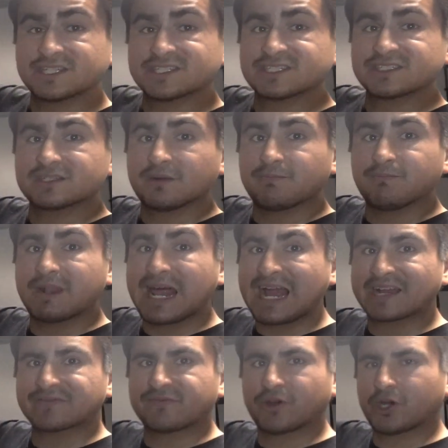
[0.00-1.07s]
this is the
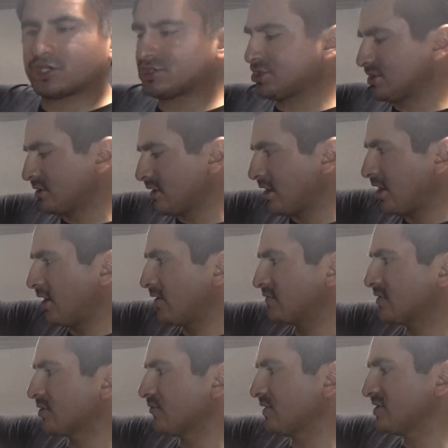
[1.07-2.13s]
black version of
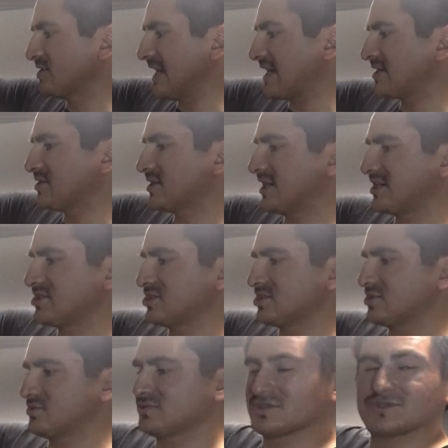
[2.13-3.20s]
the green jacket that I just
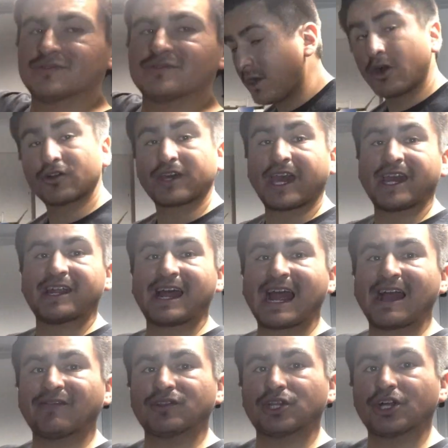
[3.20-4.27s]
showed you. Okay, and I
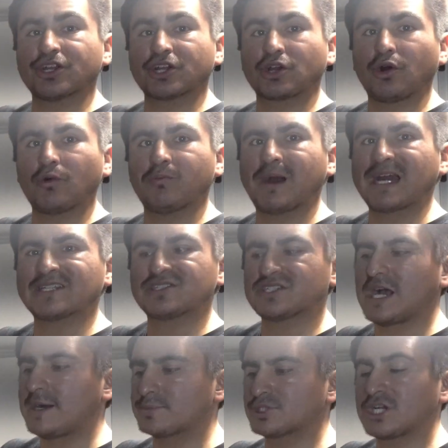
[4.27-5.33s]
have another coat by
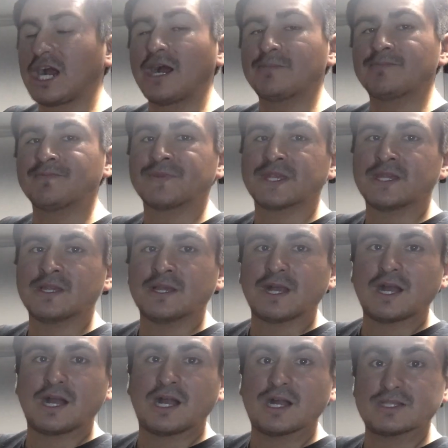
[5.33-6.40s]
Topshop.
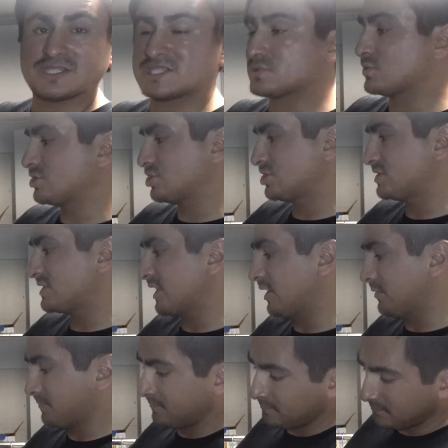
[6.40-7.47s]
This one should
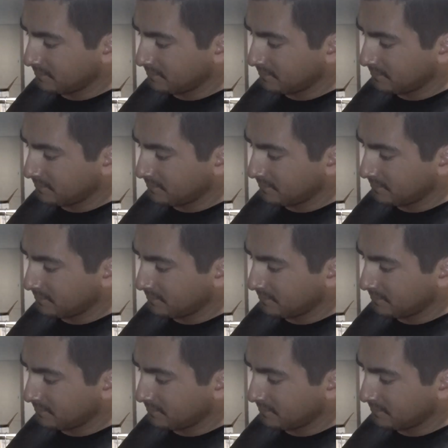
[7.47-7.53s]
sell,